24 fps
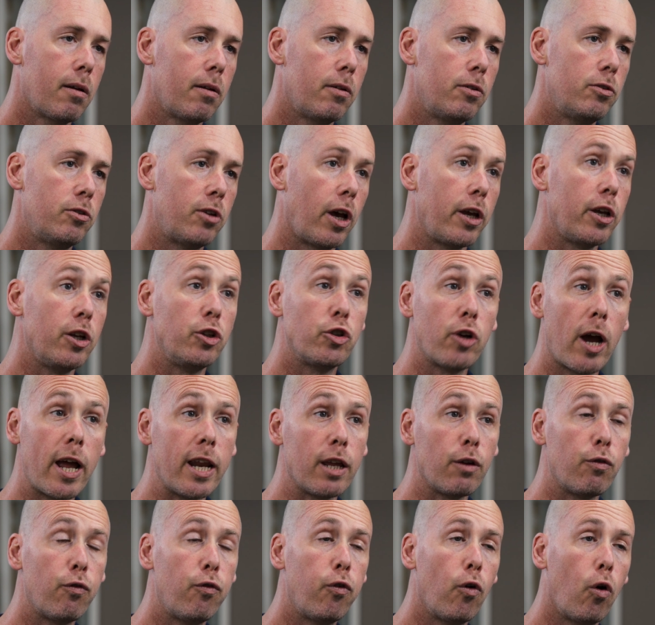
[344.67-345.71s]
so you're training
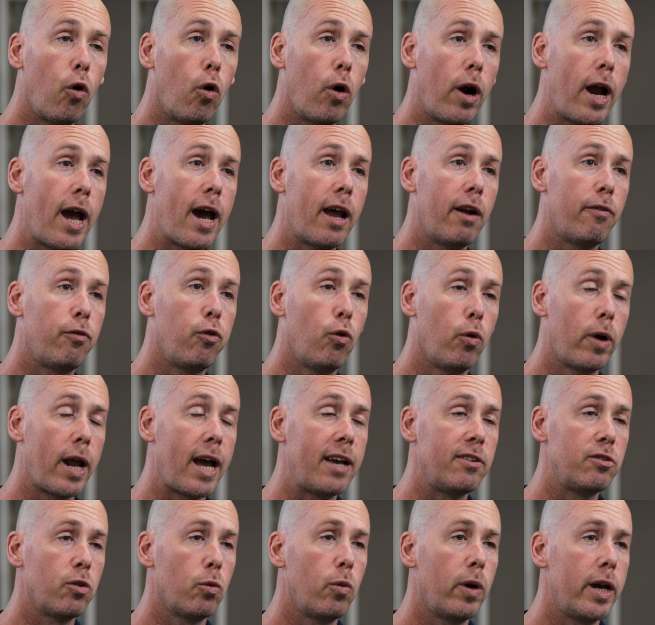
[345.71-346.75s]
4
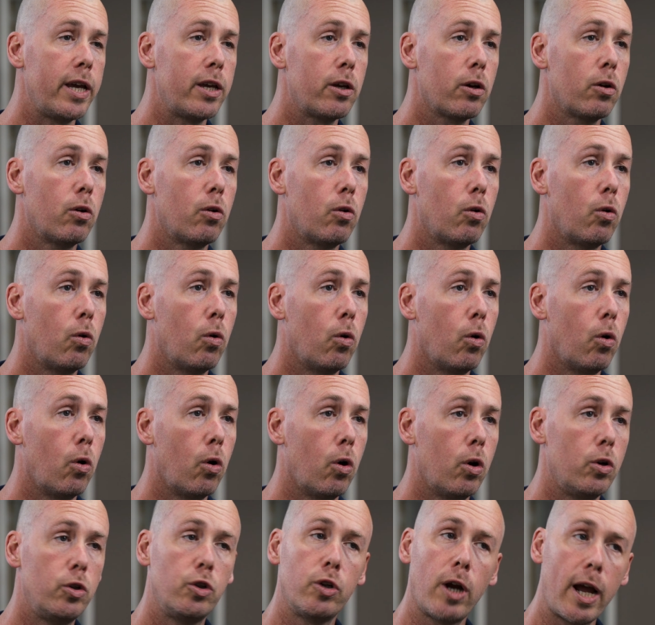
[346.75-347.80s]
days a week
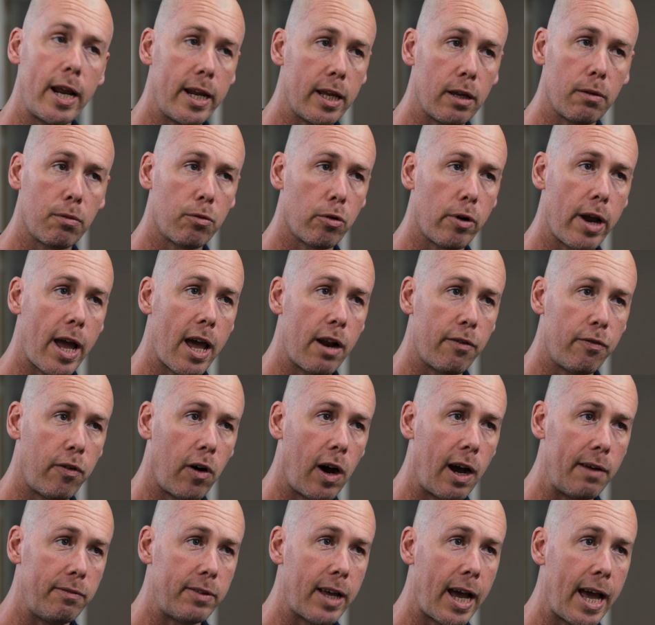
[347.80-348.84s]
or training 3 out of
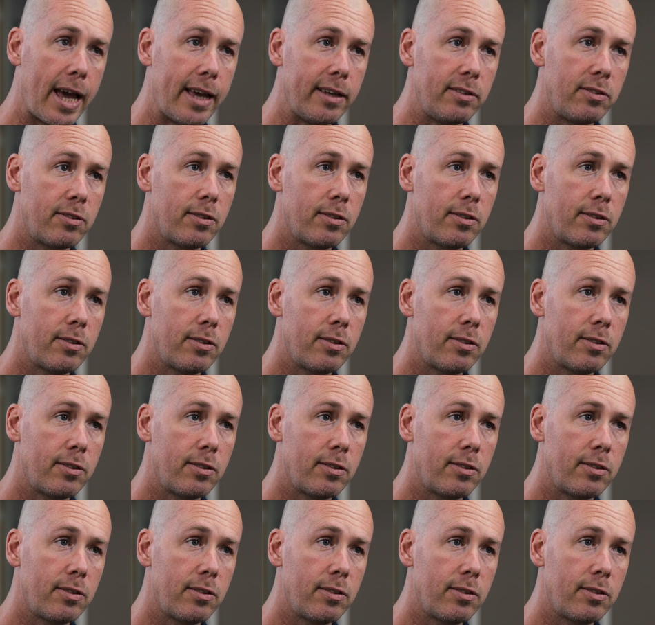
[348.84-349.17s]
5 days,